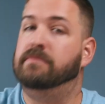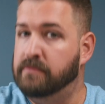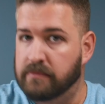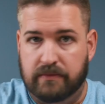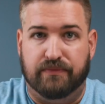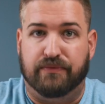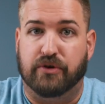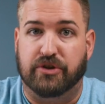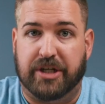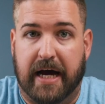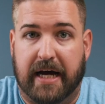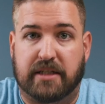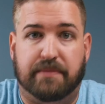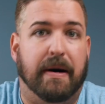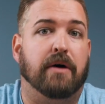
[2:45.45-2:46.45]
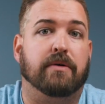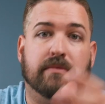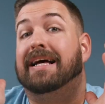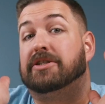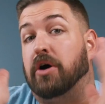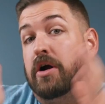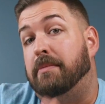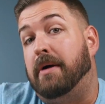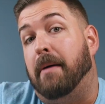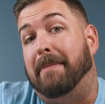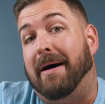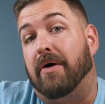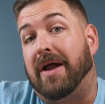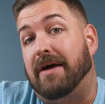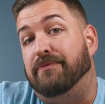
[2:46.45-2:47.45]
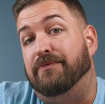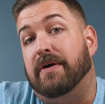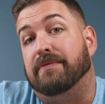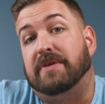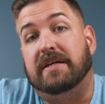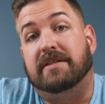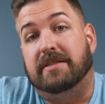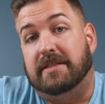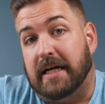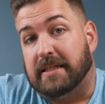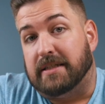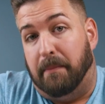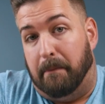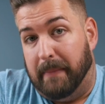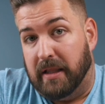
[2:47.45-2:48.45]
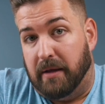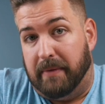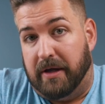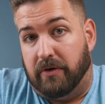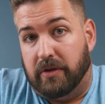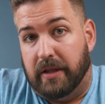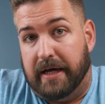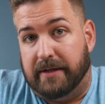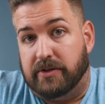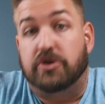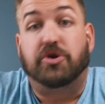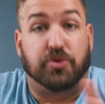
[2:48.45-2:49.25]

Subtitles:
Fuji X mount, it's going to be about a 56mm lens,